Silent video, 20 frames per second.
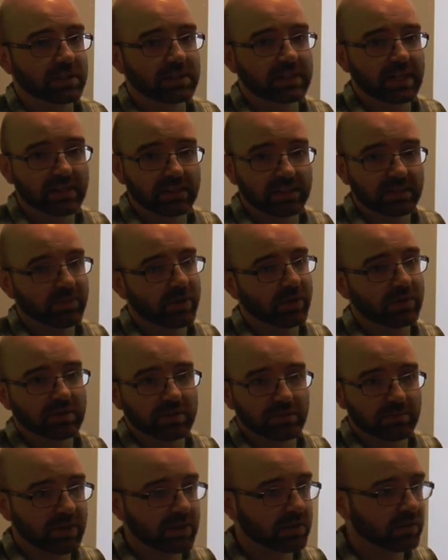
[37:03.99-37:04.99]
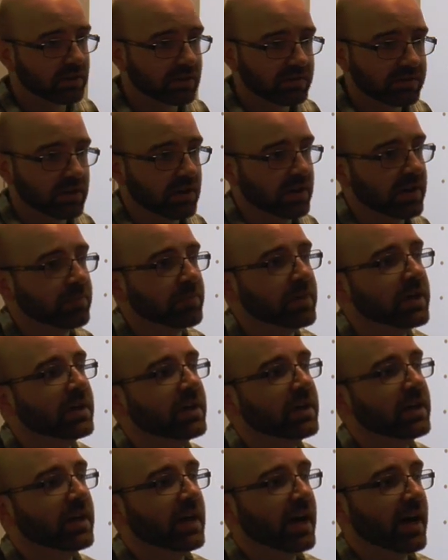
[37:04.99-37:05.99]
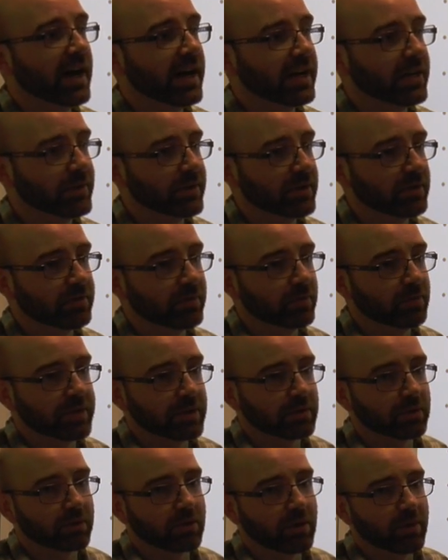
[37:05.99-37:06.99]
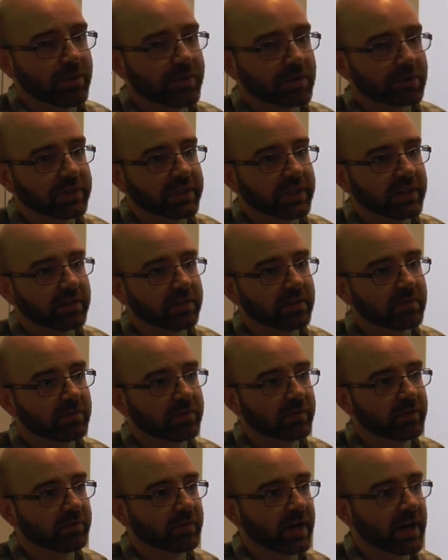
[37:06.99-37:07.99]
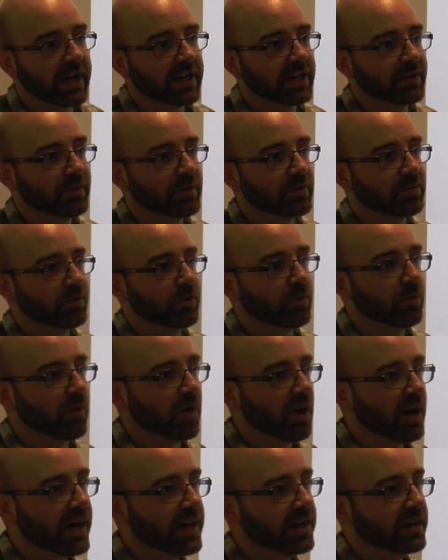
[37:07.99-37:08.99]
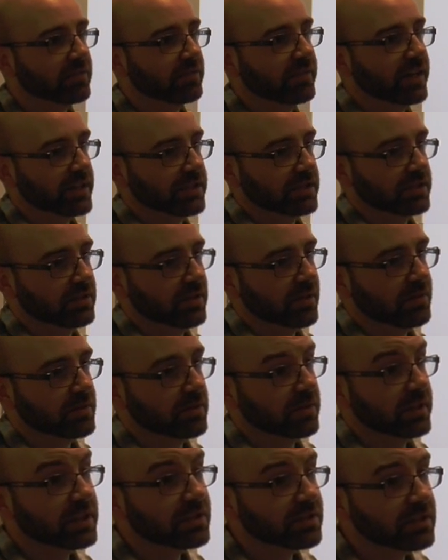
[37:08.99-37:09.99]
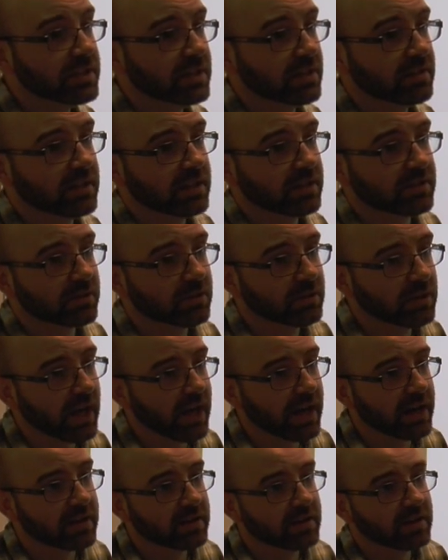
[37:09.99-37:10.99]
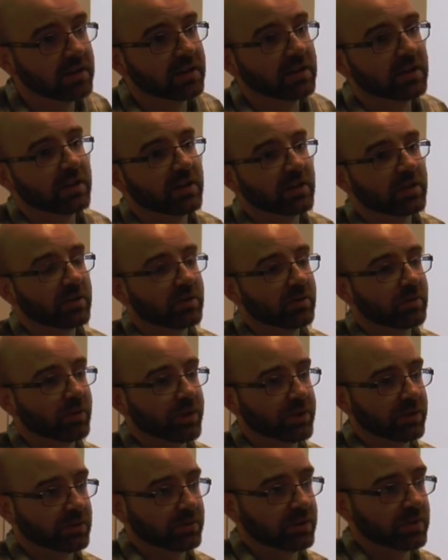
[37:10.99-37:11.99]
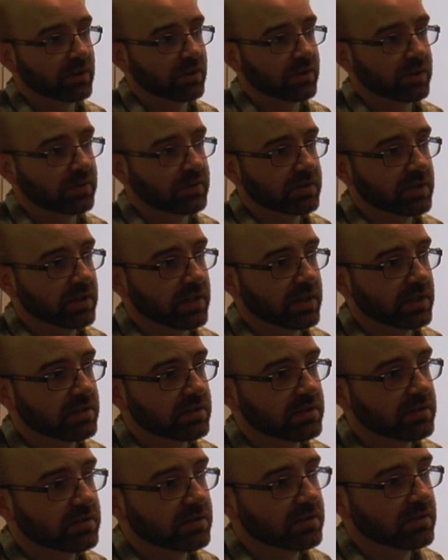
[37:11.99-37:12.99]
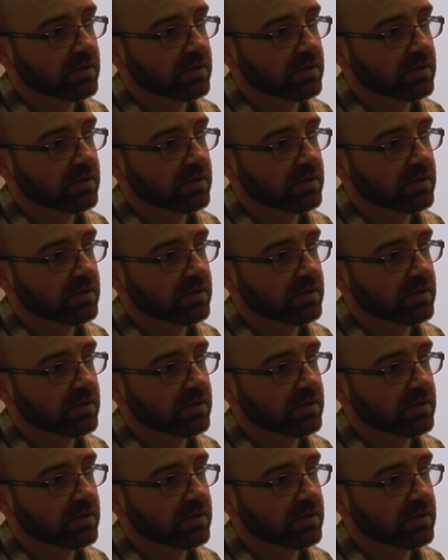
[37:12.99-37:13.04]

Exactly, Posner spent a lot of time arguing for mental chronometry, arguing for why reaction times are an interesting thing to look at when you're doing cognitive science.